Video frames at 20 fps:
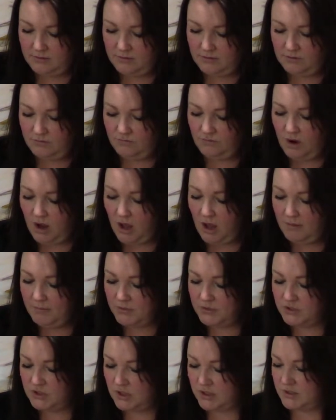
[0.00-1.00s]
The raw umber
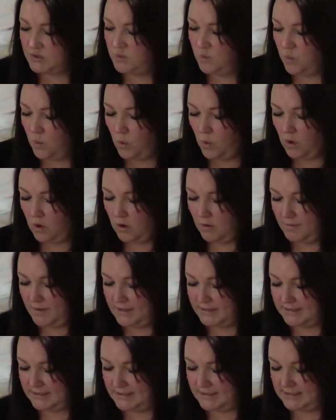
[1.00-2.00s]
is not as warm
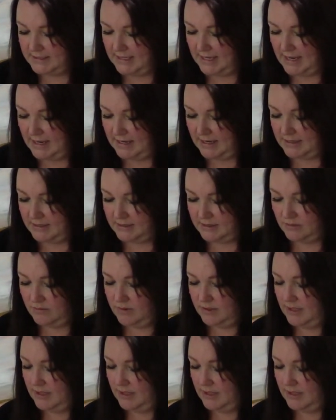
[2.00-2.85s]
as the sienna, so it